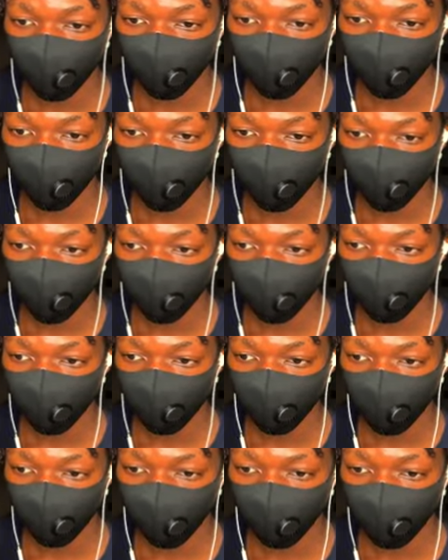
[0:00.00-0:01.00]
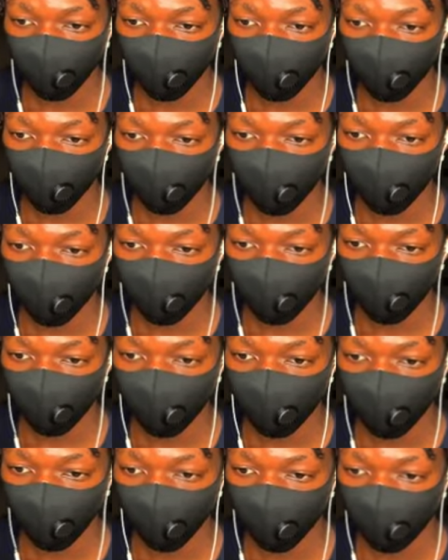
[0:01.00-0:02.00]

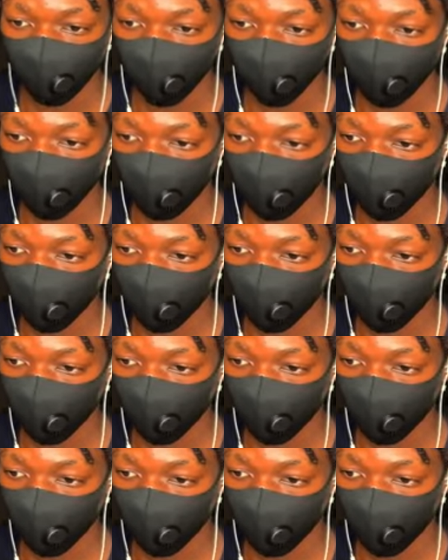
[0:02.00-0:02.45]
(no one is talking)